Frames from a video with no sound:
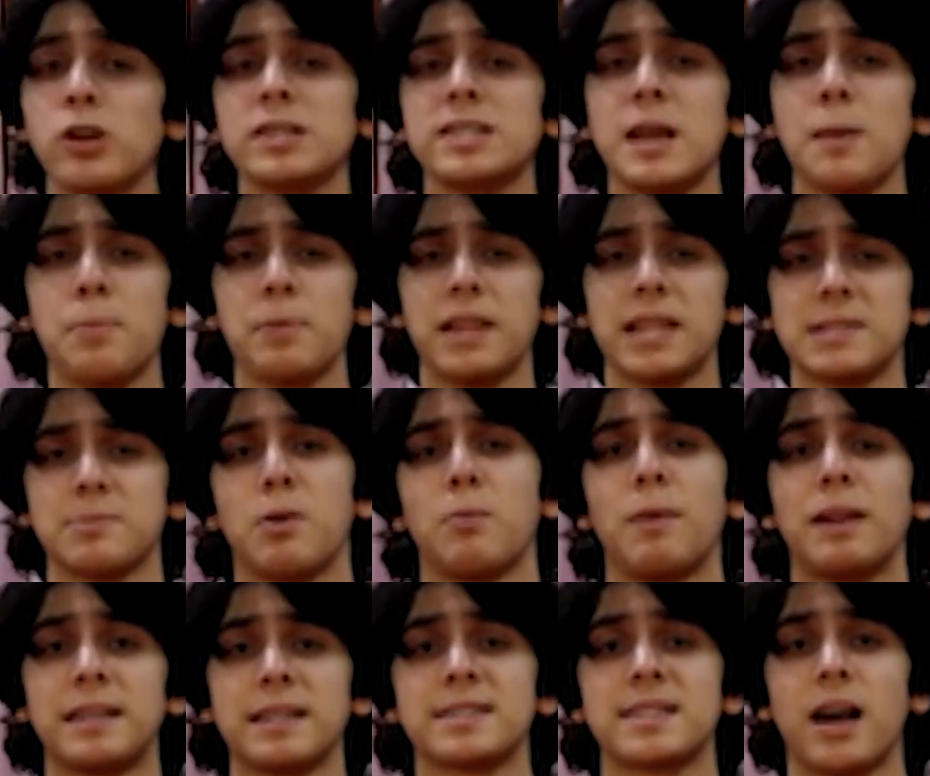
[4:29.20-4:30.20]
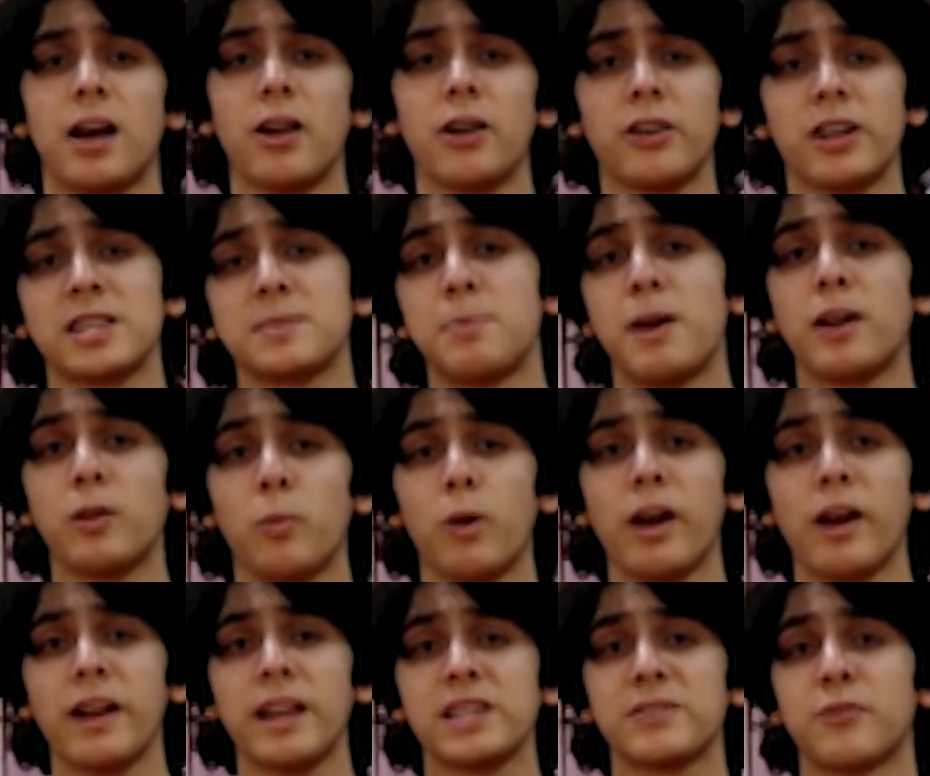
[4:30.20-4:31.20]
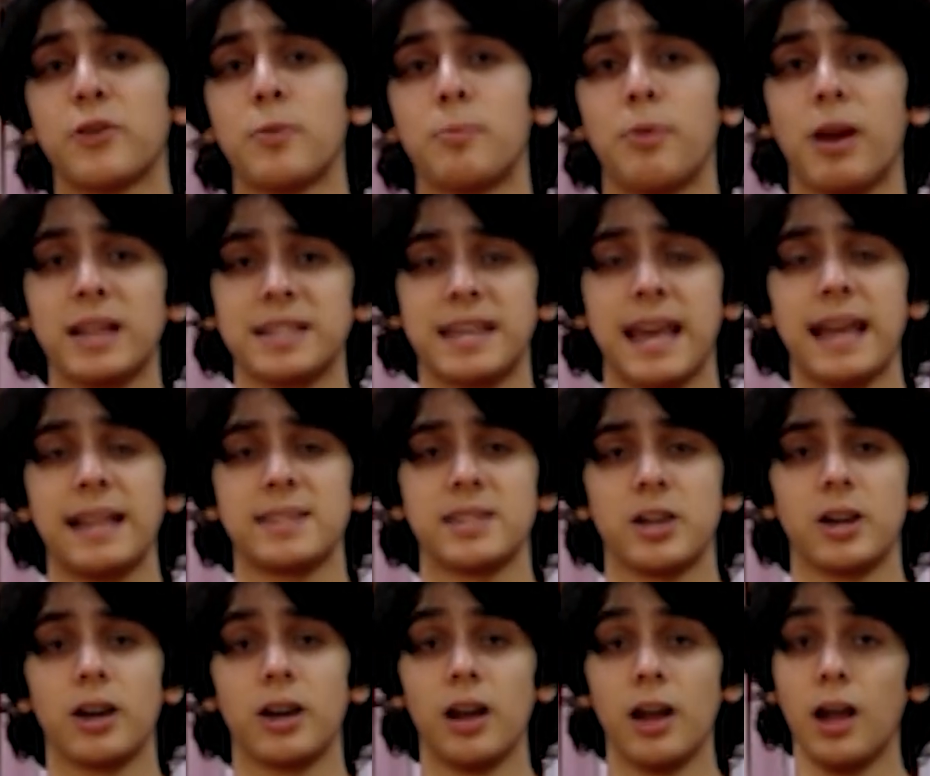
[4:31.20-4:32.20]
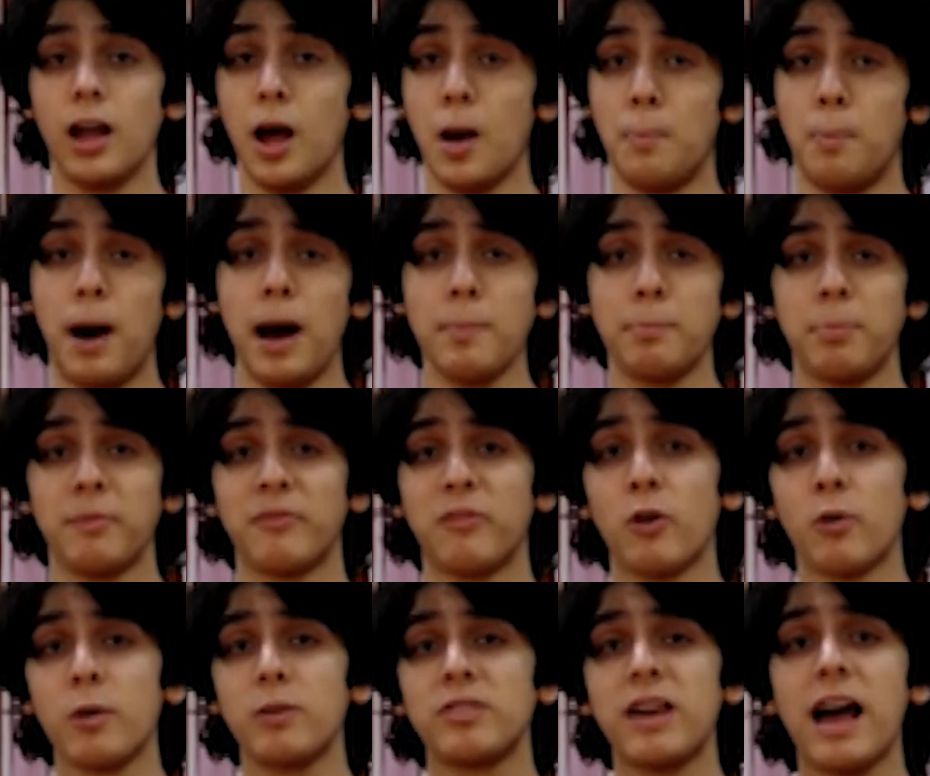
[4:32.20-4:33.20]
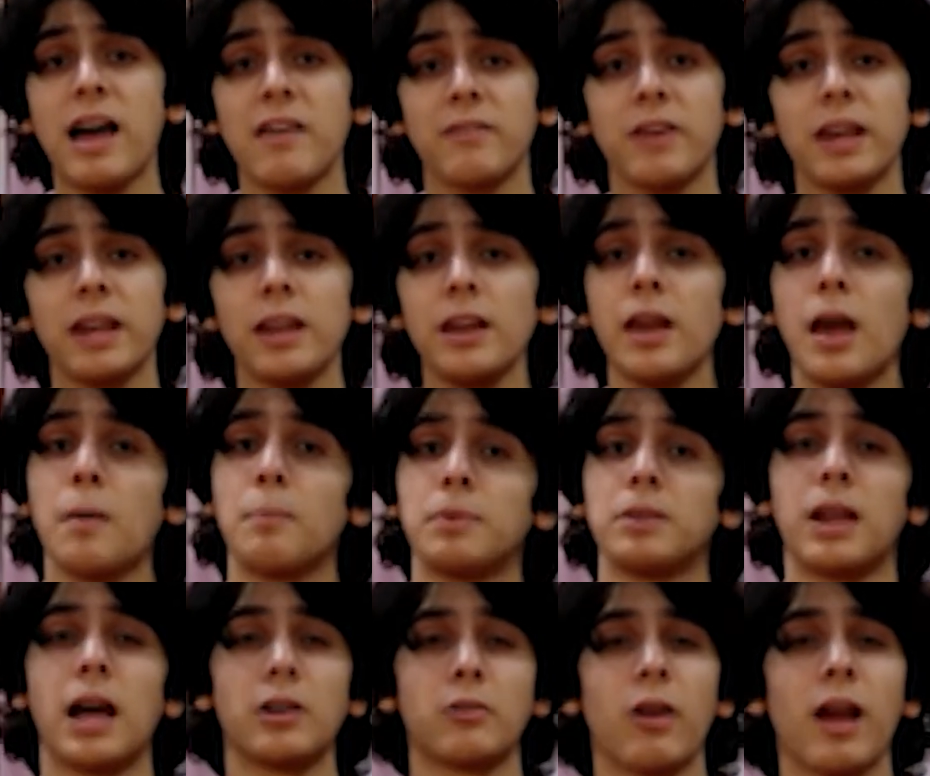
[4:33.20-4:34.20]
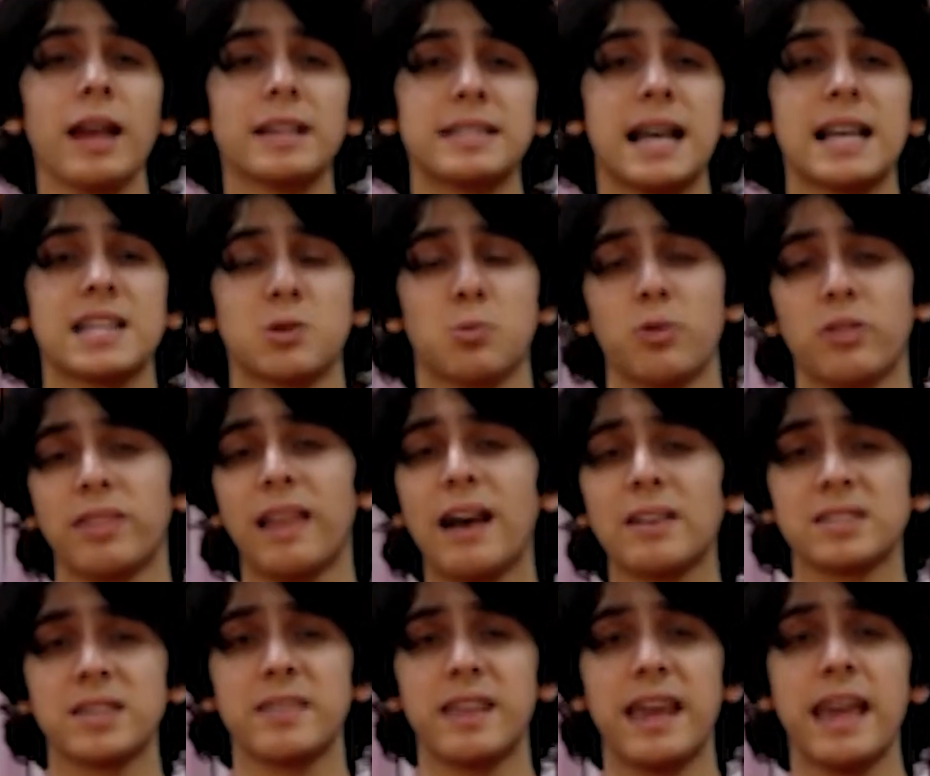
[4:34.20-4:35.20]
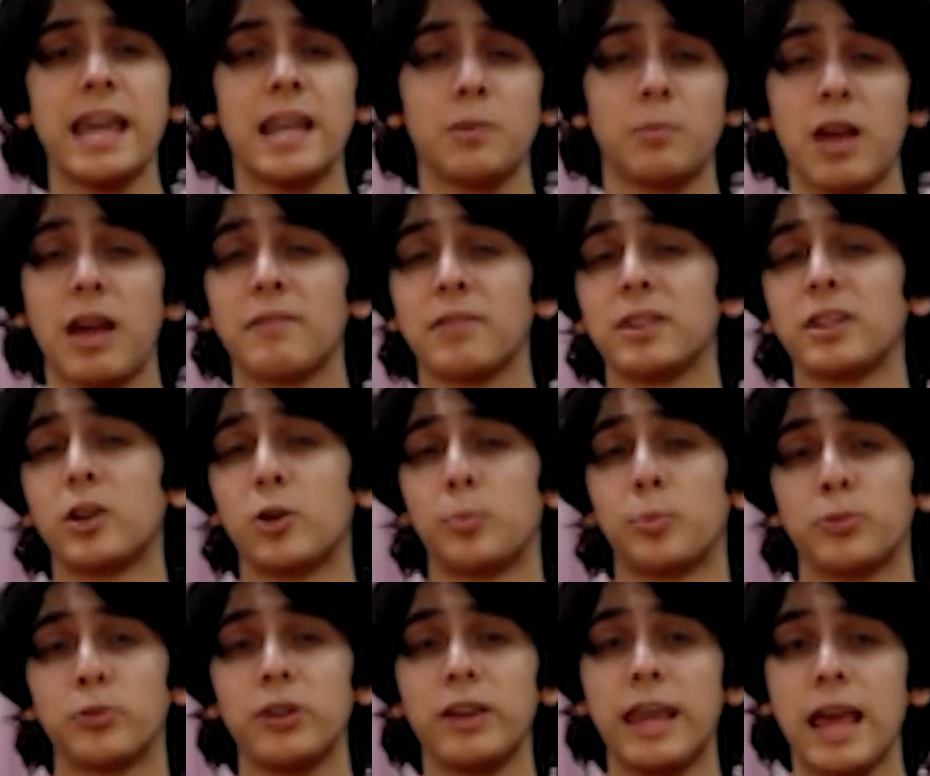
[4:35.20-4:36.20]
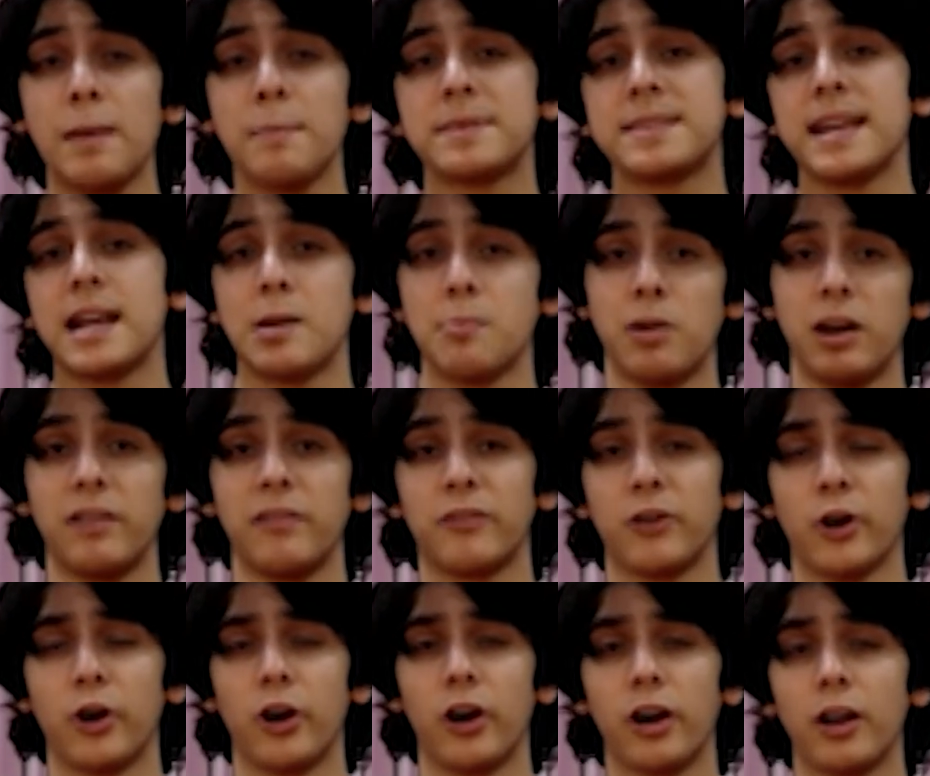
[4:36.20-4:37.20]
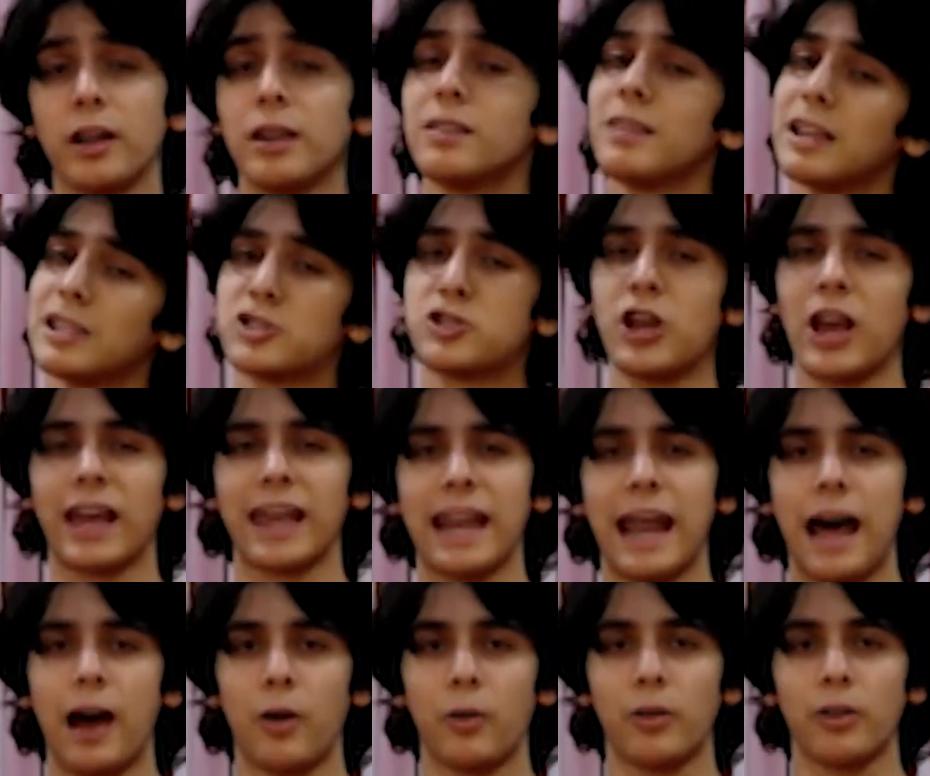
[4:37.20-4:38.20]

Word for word: up in this momentous color to spread awareness for breast cancer. But before we dive in, Milan Rex has her 1000th hit and we have a little pre-game ceremony for her. Let's check it out.